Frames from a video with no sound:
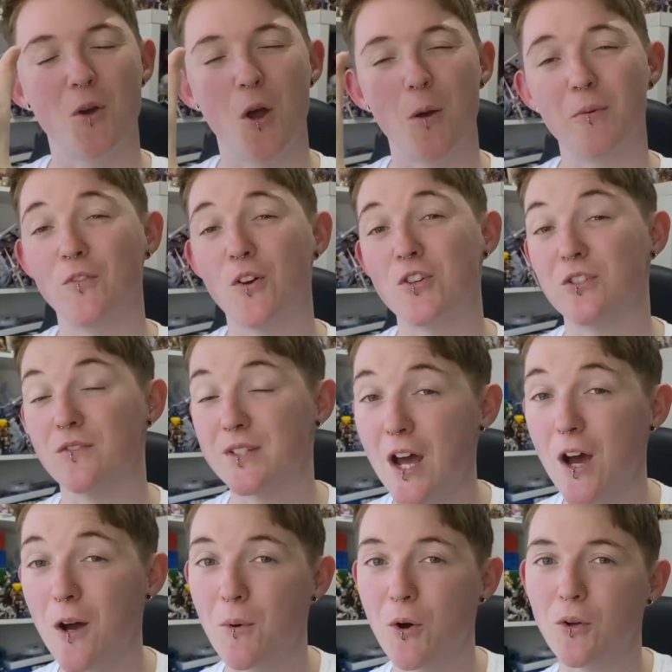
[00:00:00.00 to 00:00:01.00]
purple version of
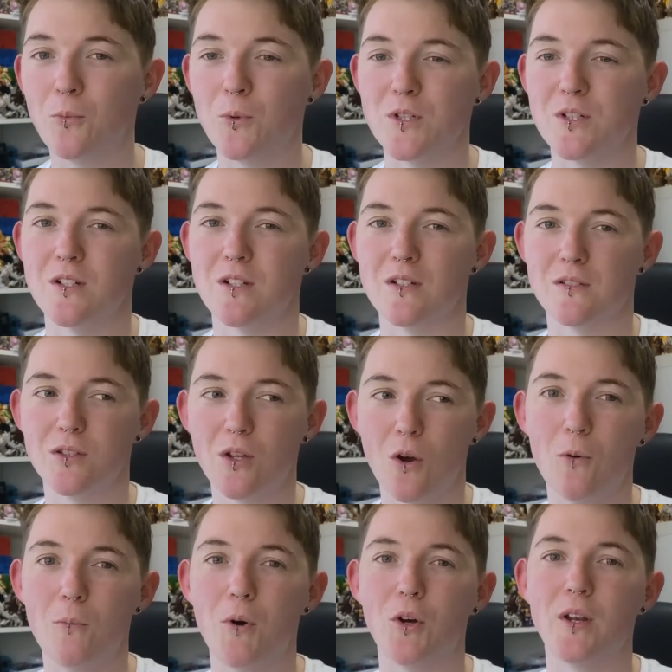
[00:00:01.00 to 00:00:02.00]
Tailmon, which is
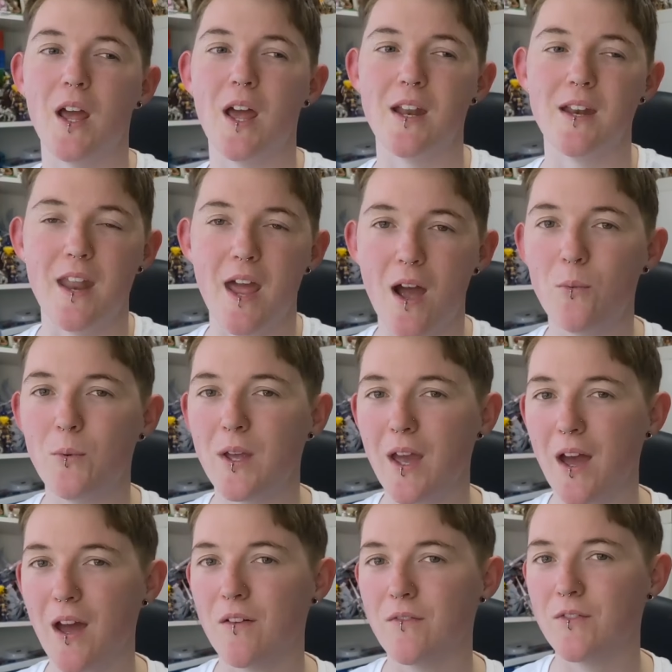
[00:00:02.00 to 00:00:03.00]
Dolmon, and now we
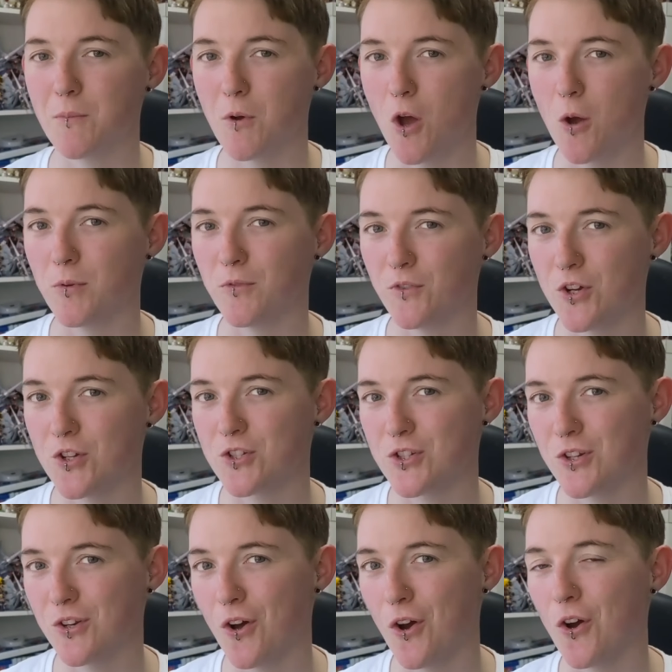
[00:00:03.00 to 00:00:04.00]
have the purple
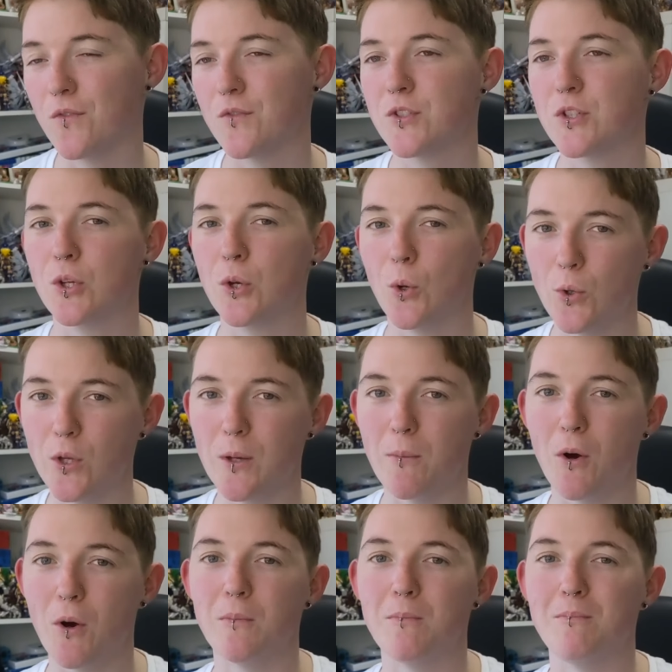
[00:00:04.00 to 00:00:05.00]
version of
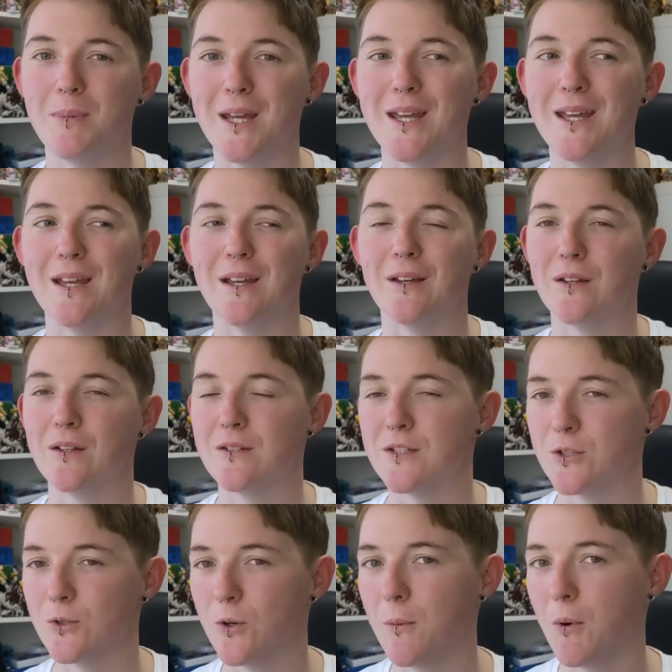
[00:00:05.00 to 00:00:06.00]
Sakuyamon being
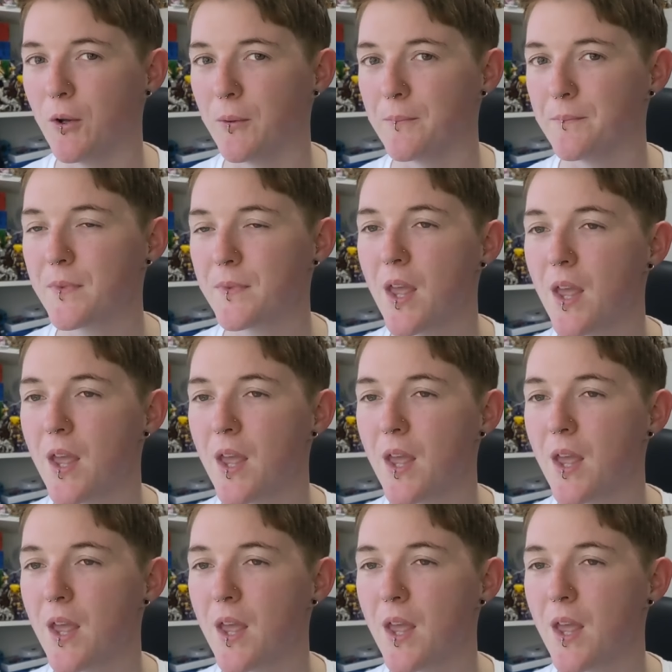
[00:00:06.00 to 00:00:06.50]
Suamon.